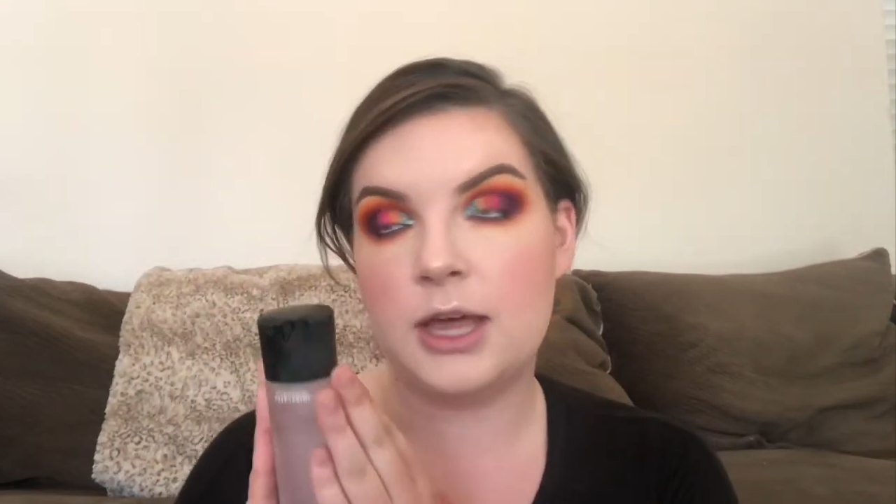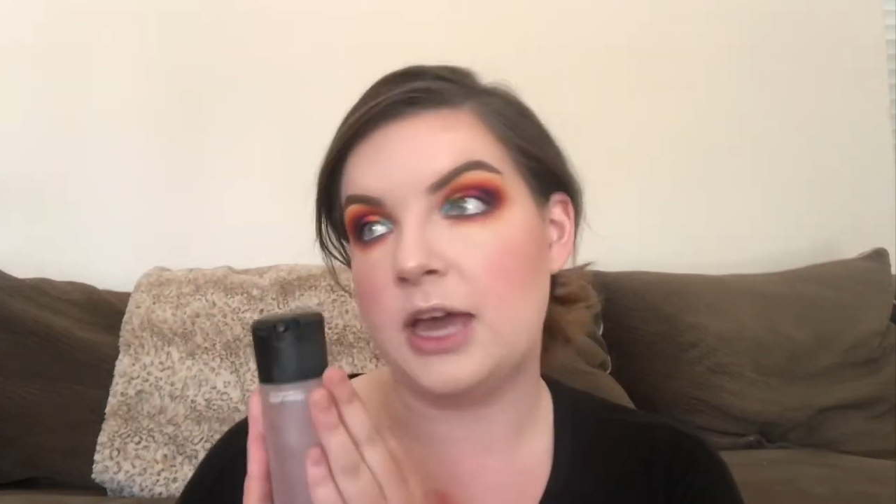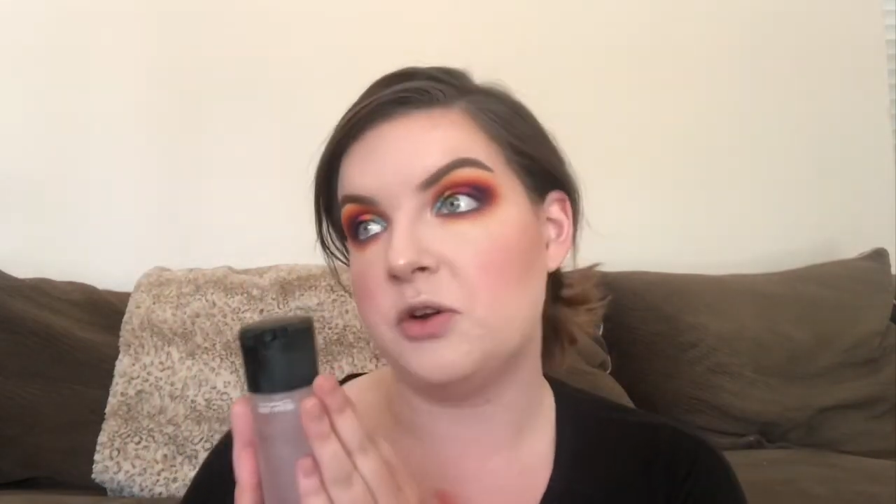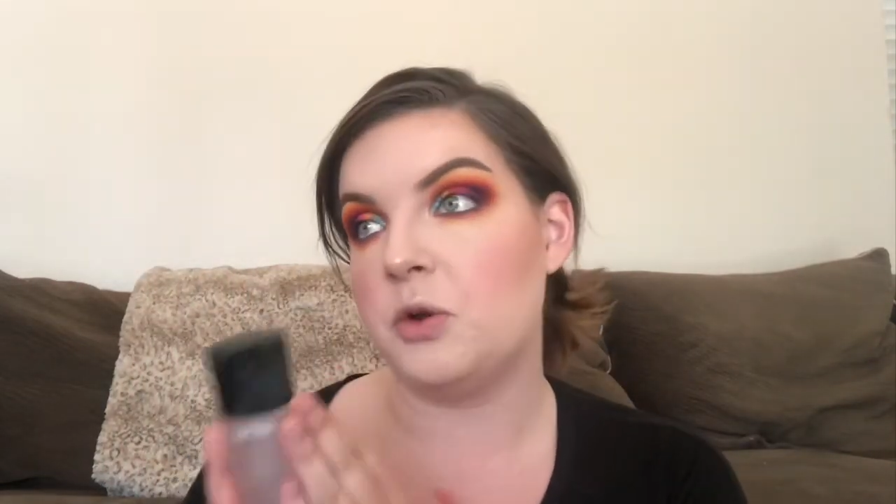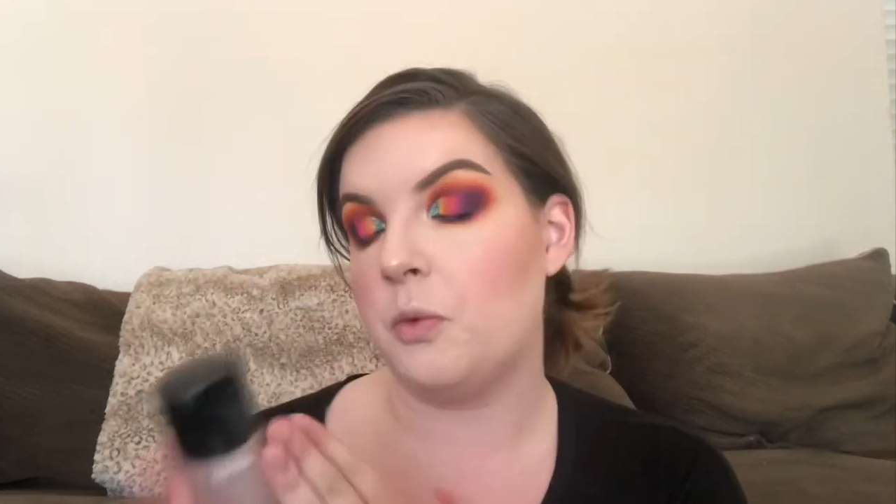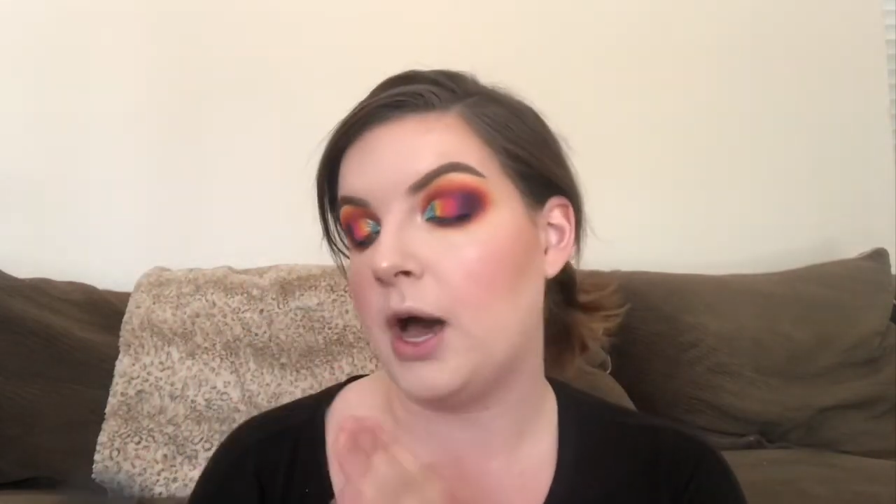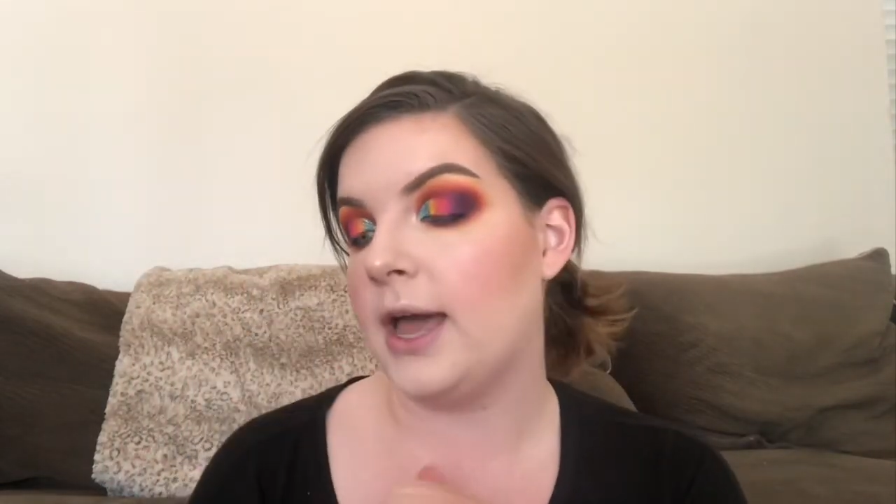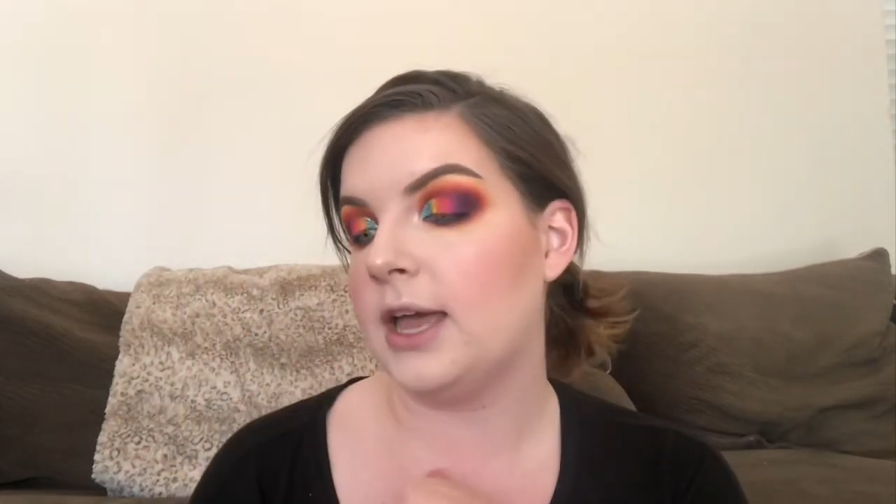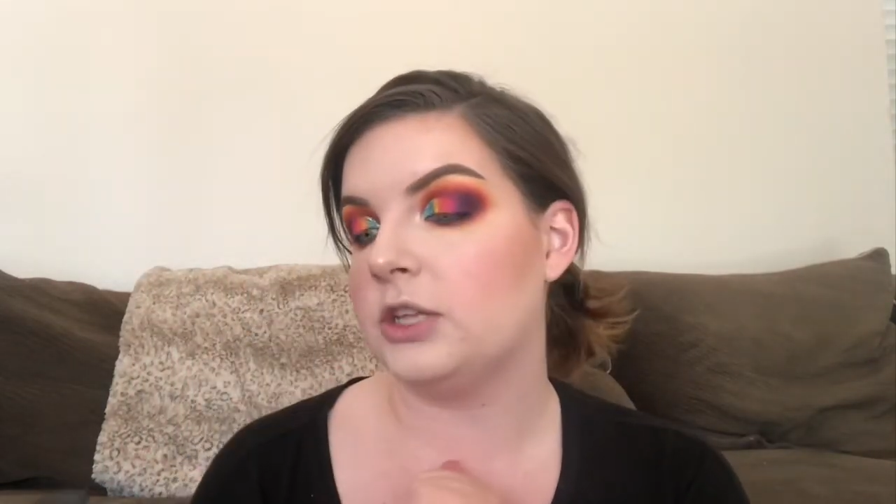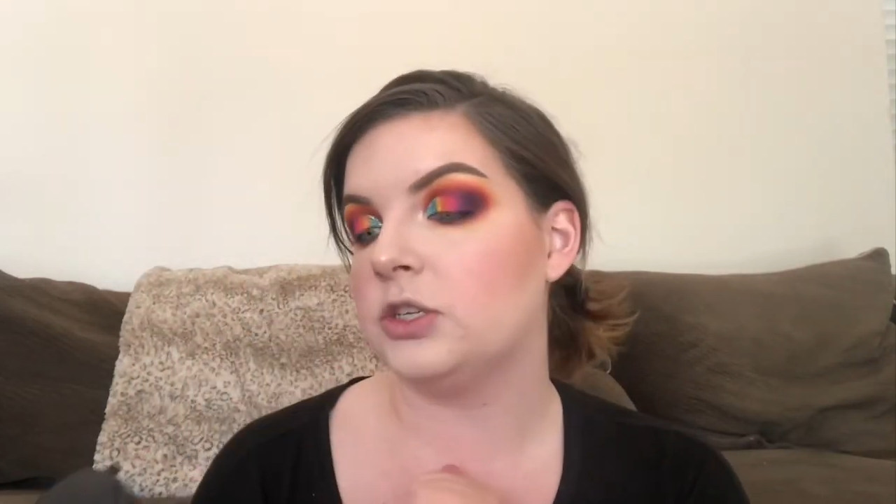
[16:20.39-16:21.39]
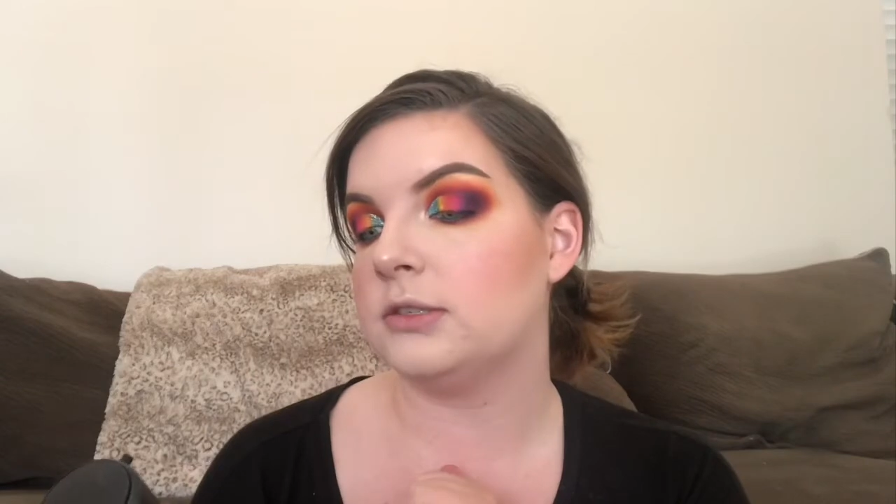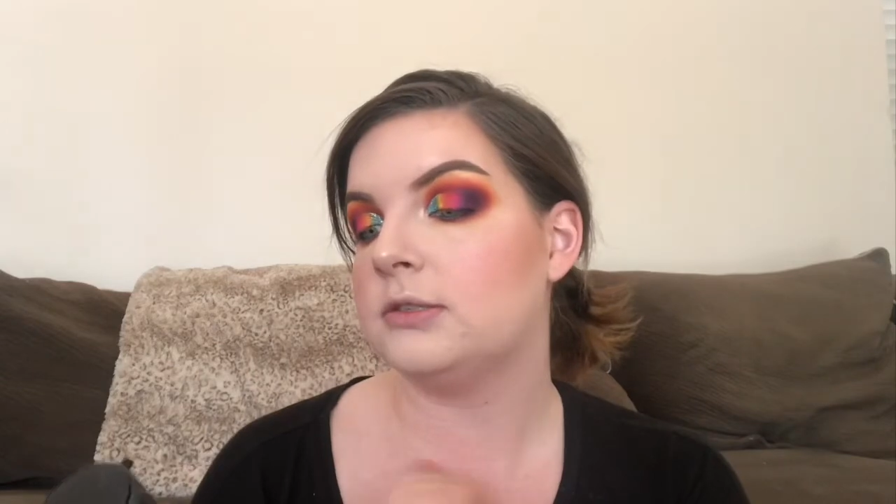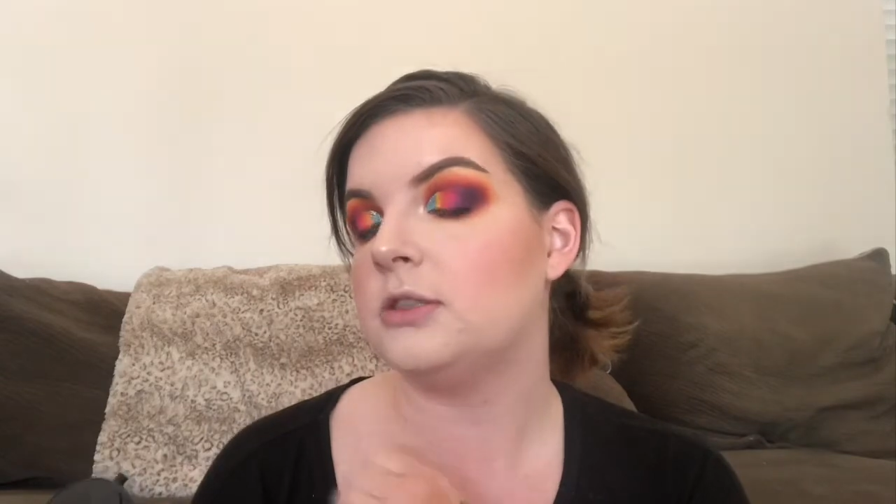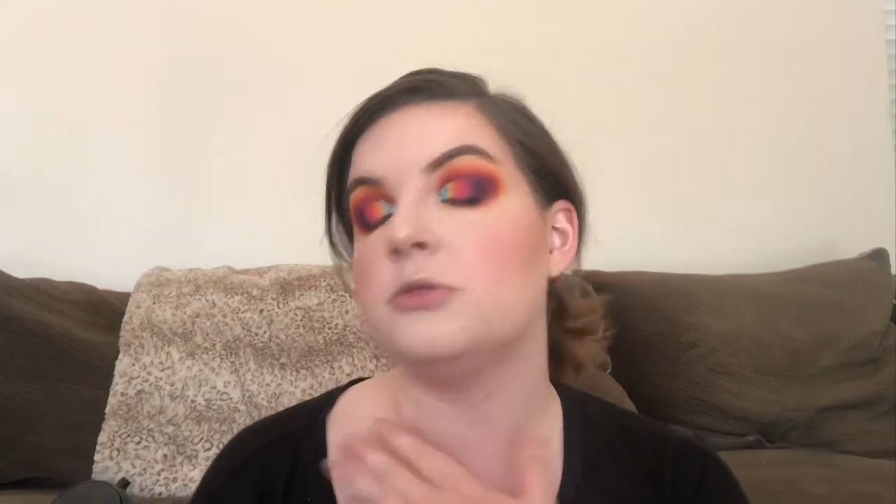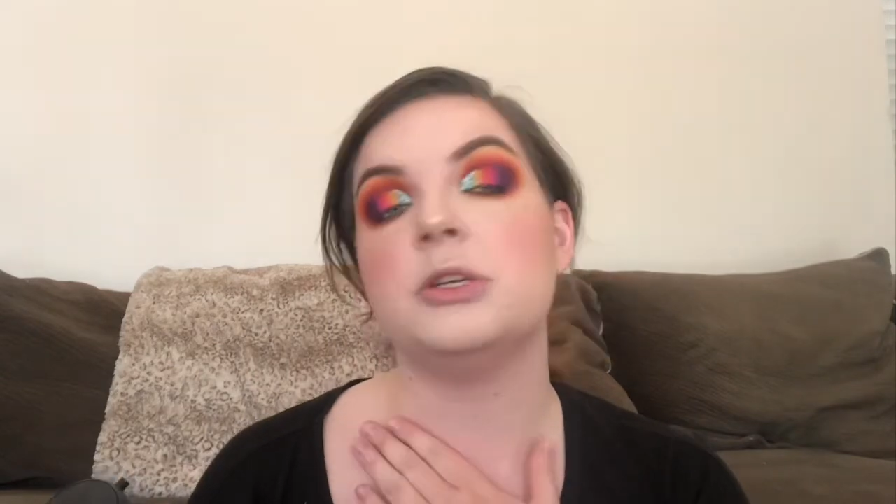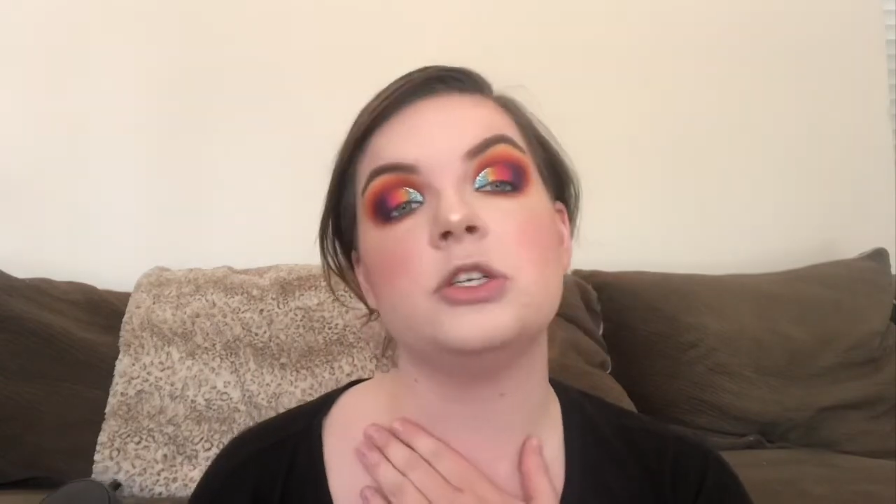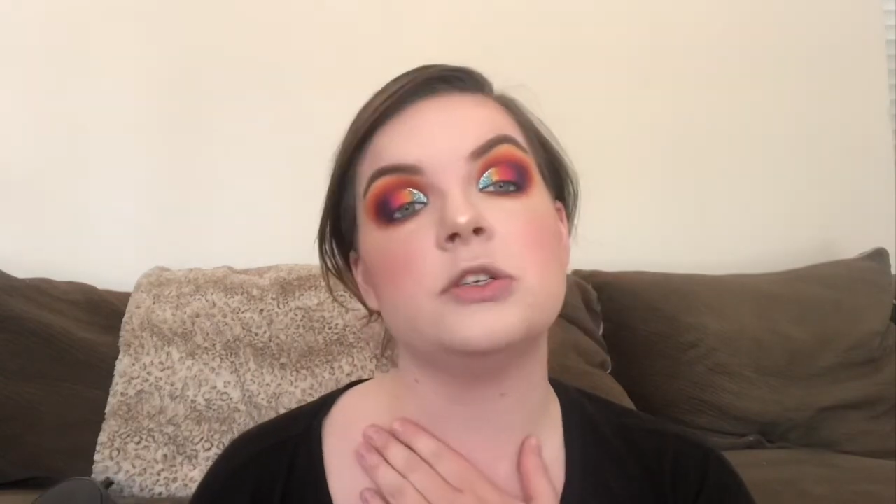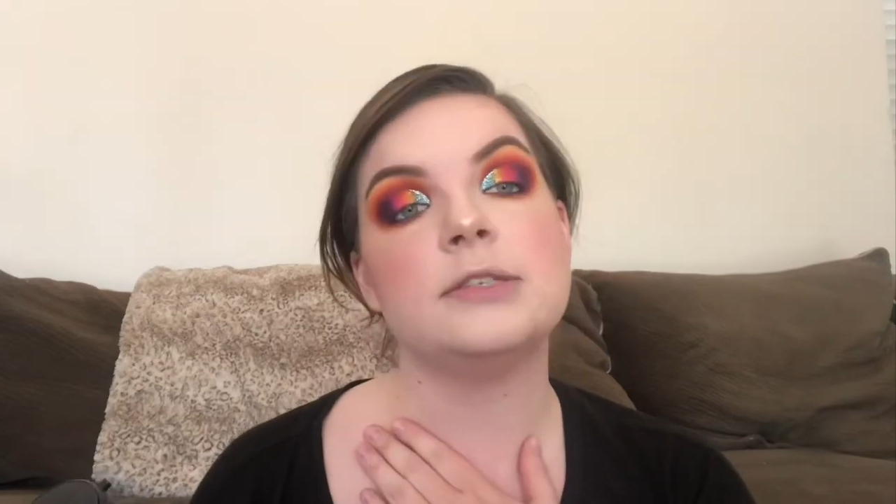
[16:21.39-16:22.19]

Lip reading: I don't know why, the original